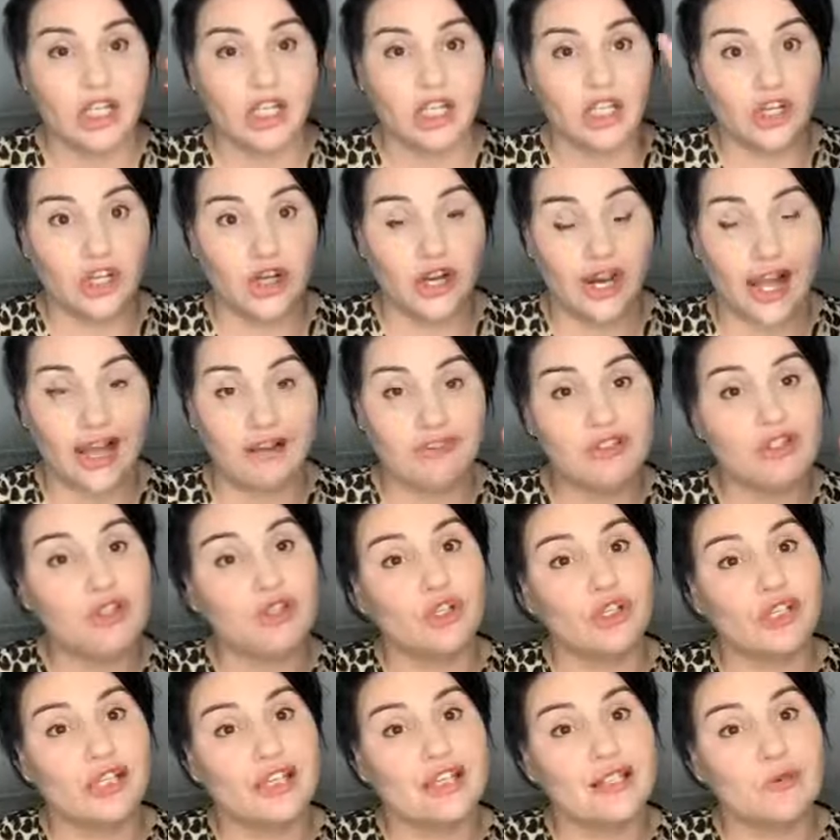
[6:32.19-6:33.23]
You got to have 2
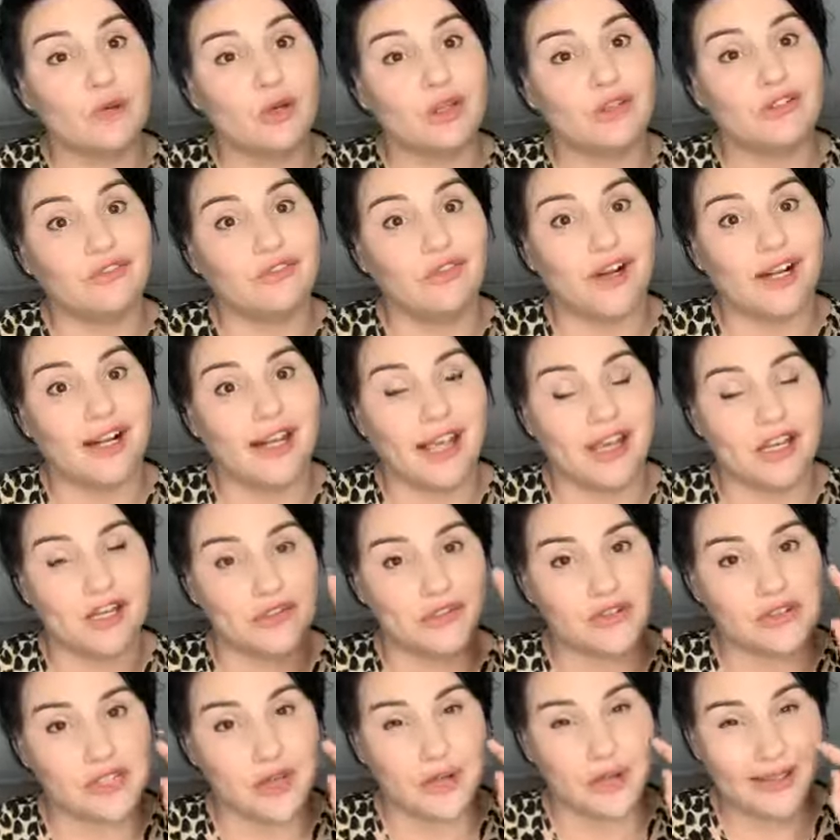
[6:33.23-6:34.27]
years worth of
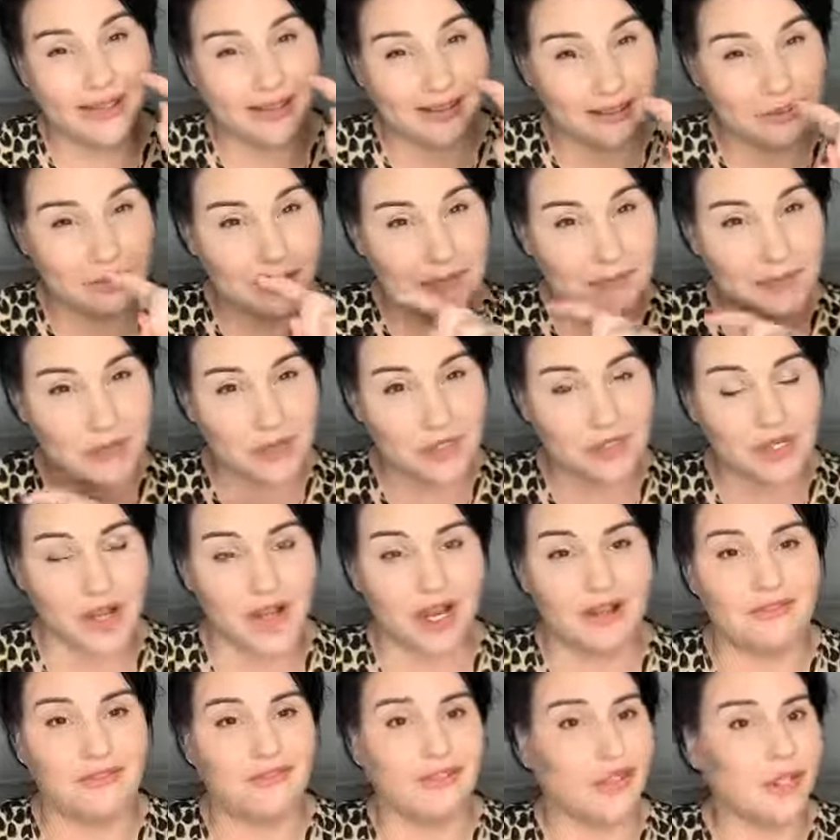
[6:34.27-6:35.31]
financials, so a little bit more
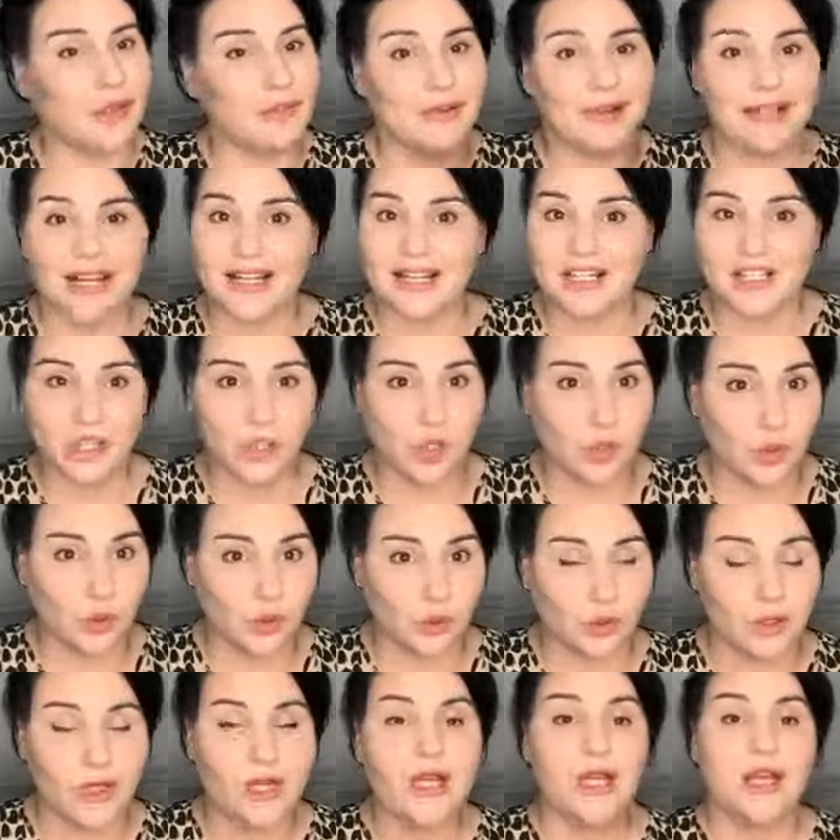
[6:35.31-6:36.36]
time for you, but that's
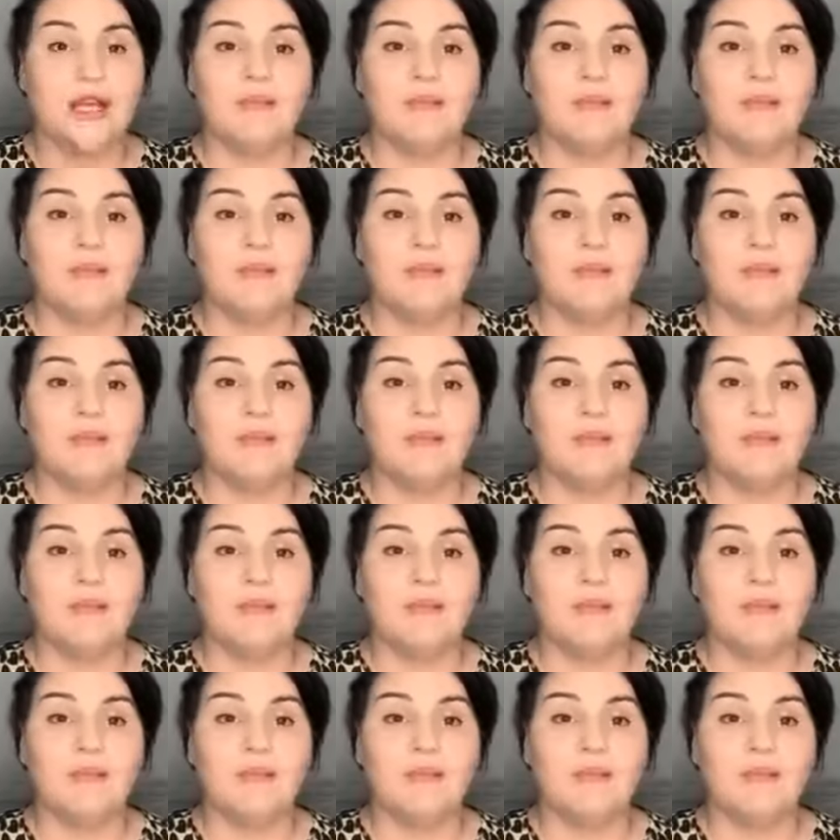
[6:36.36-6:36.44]
cool